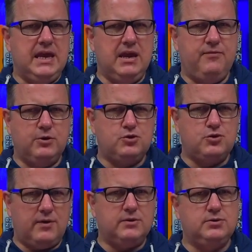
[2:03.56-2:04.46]
if you
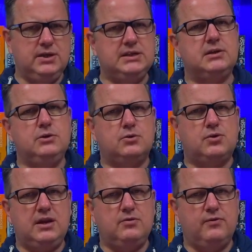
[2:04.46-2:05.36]
travel to eastern
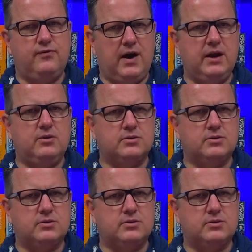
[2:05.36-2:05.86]
Ukraine to fight or